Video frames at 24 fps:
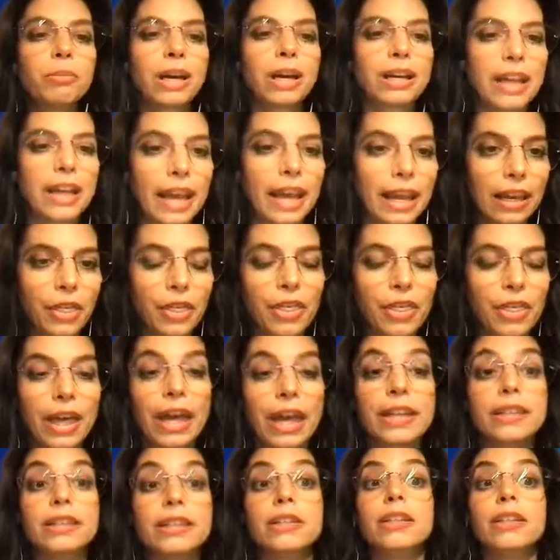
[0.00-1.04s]
health
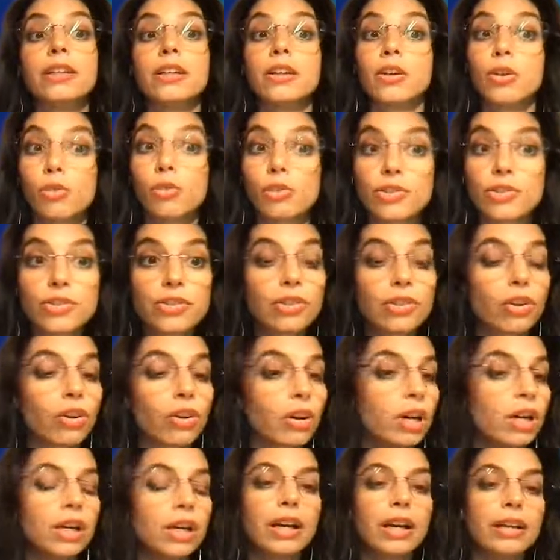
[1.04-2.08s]
and
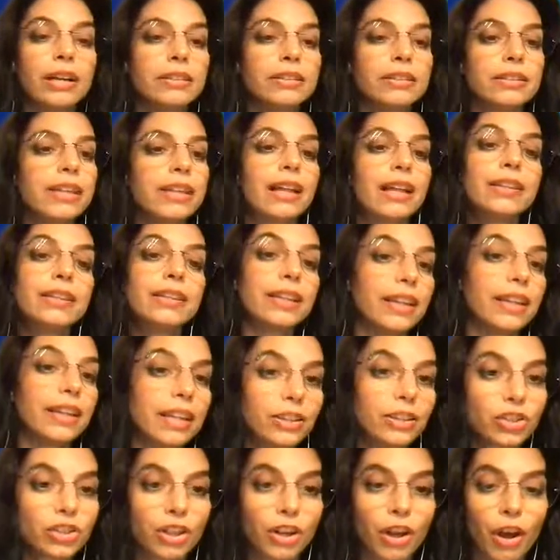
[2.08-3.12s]
also the
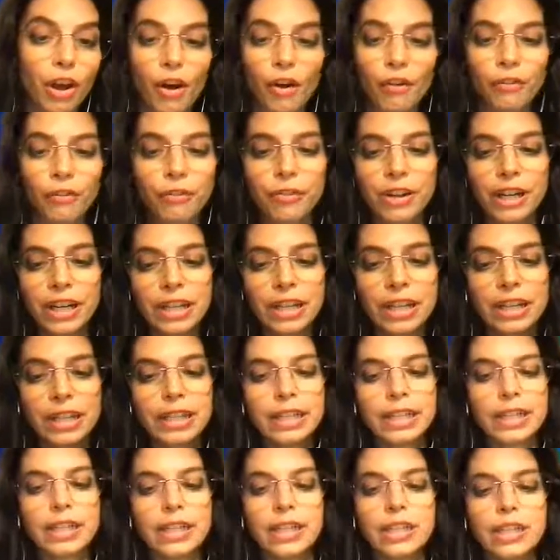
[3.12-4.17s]
alteration of
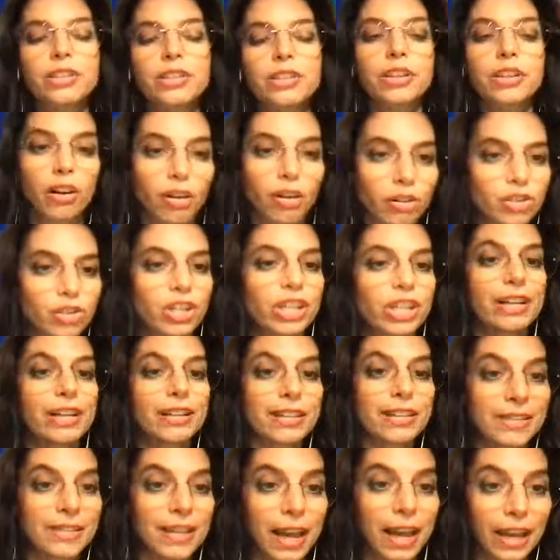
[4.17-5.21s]
ideological
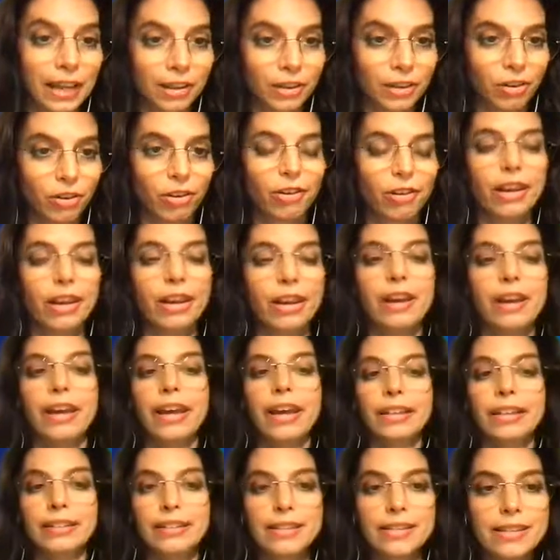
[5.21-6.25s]
cycle
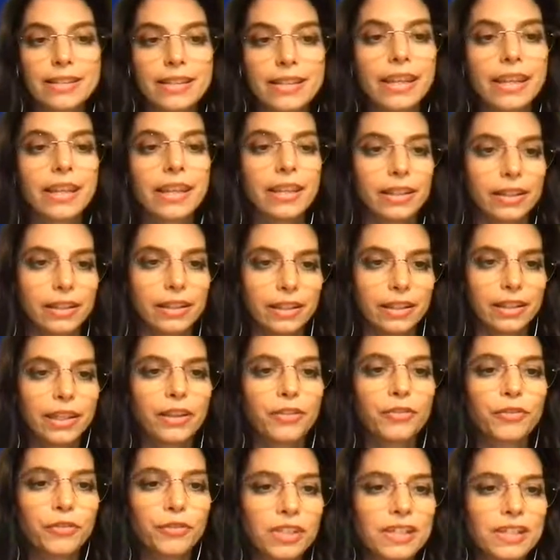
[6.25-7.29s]
and see
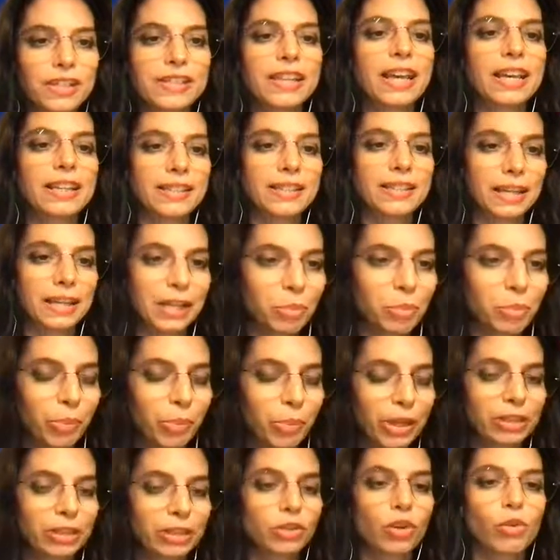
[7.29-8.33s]
if this has an
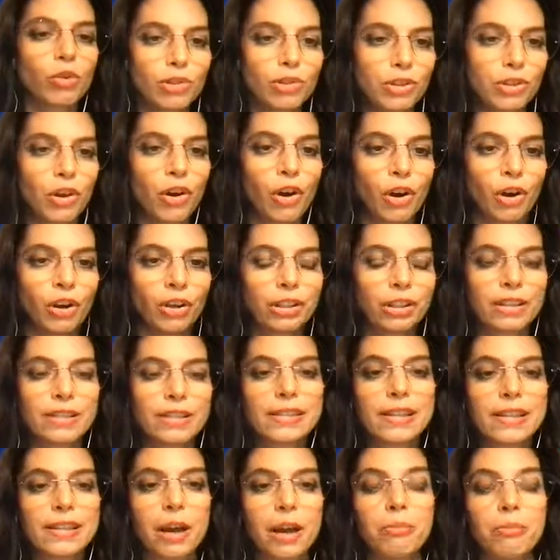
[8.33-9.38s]
impact also on
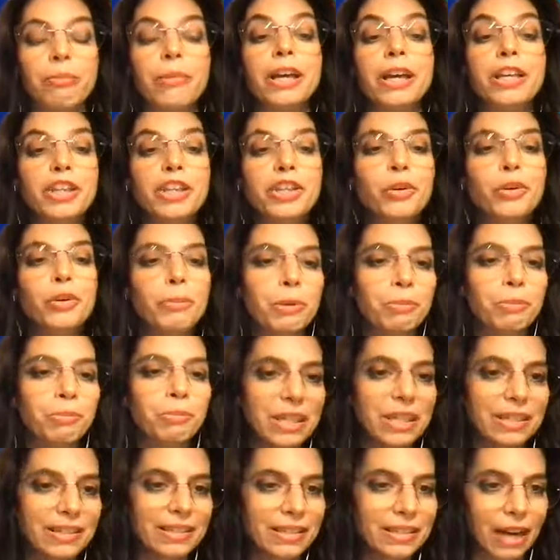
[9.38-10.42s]
some human
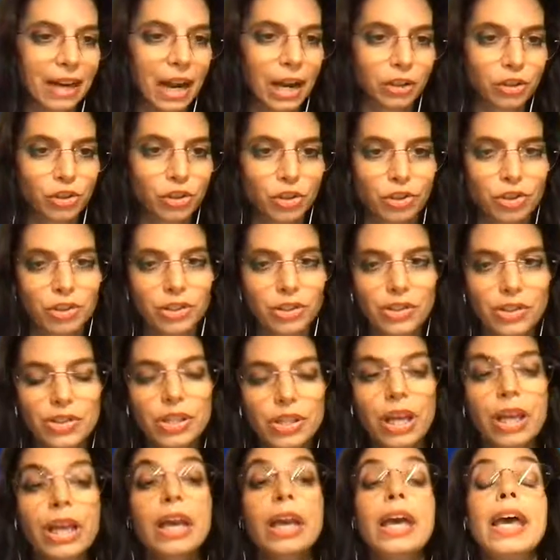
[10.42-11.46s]
being structures.
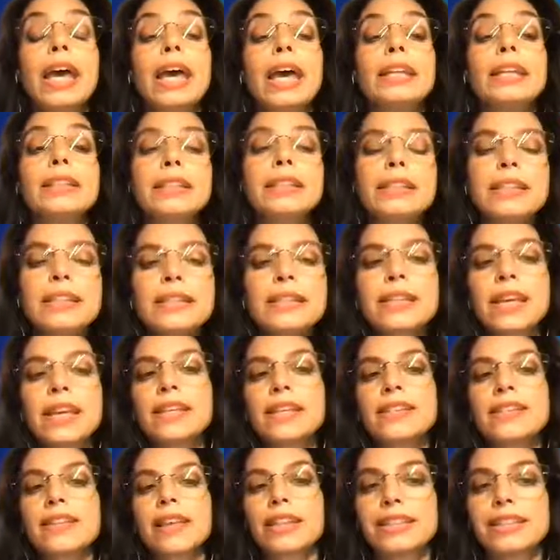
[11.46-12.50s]
And in this
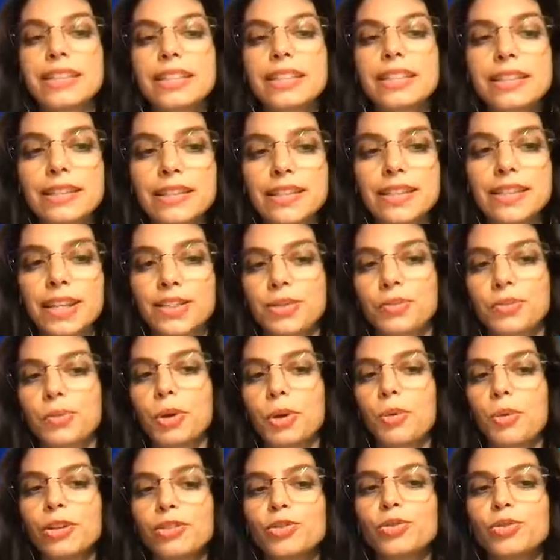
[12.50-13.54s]
case, other data sets we
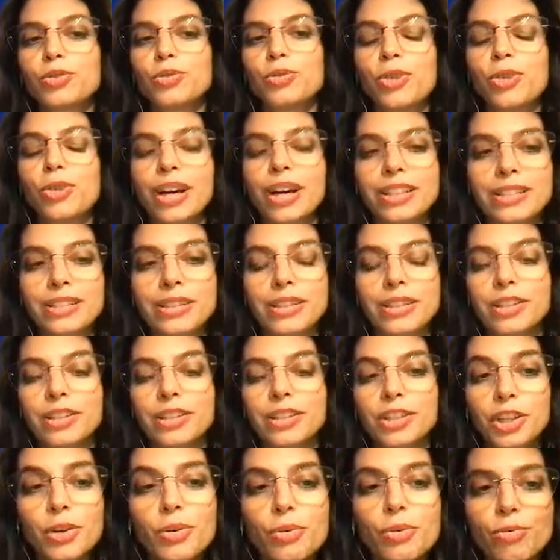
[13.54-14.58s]
want to
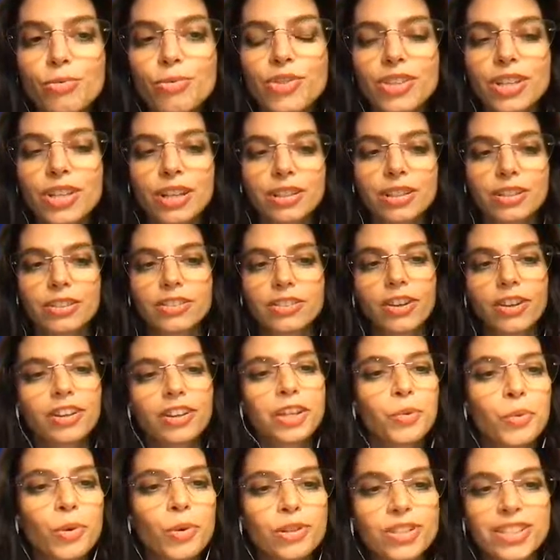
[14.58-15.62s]
use not
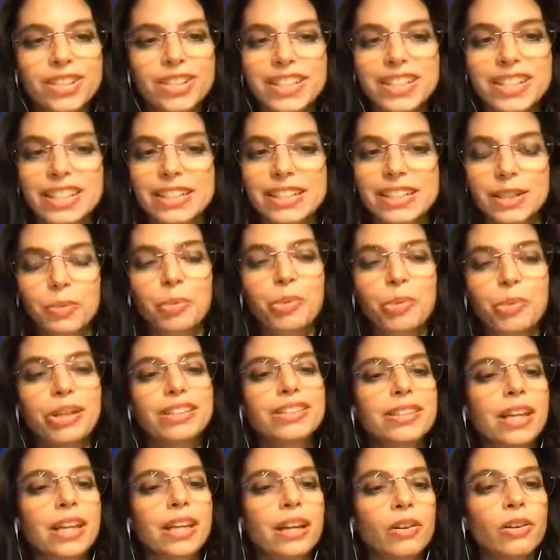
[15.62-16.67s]
only water data,
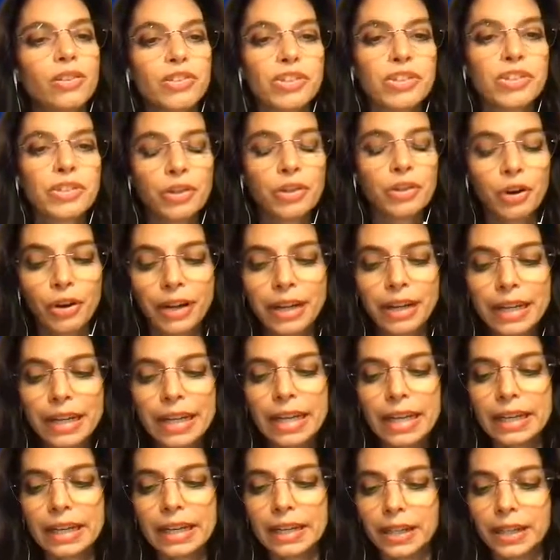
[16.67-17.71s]
but also
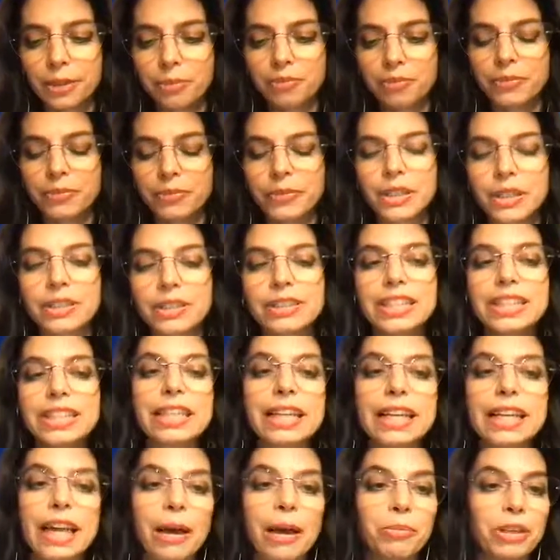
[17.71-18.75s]

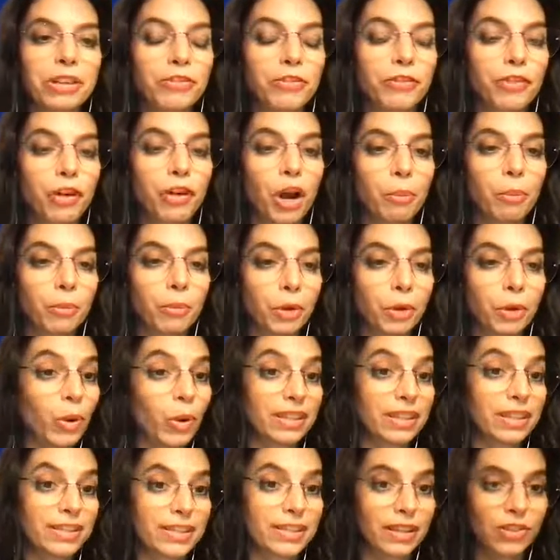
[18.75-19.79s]
data coming from
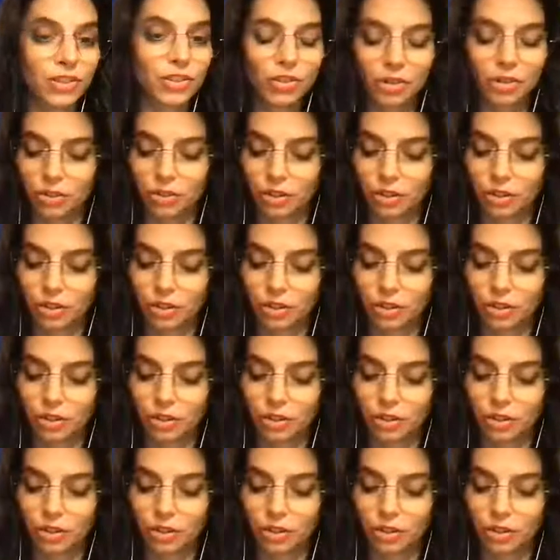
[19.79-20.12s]
weather sensor